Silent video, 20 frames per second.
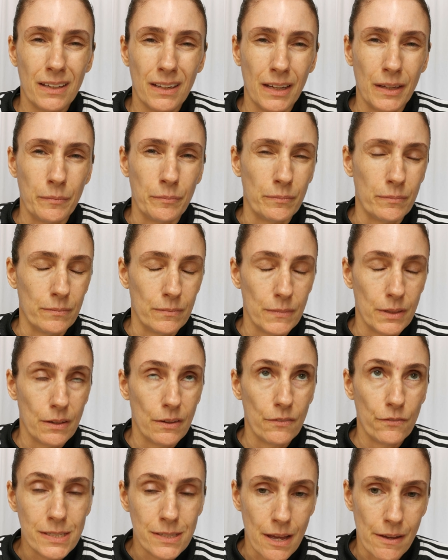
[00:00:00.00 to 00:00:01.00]
skin, I'm
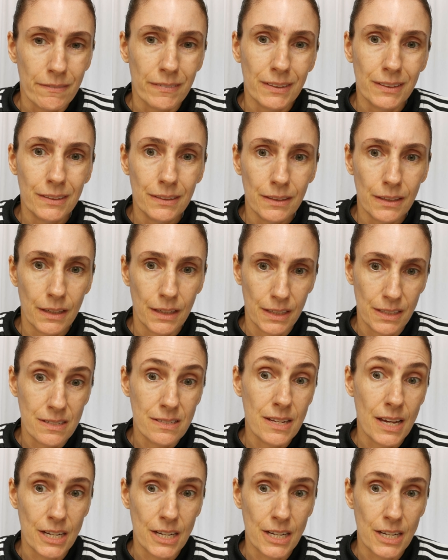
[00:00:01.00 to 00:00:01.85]
47,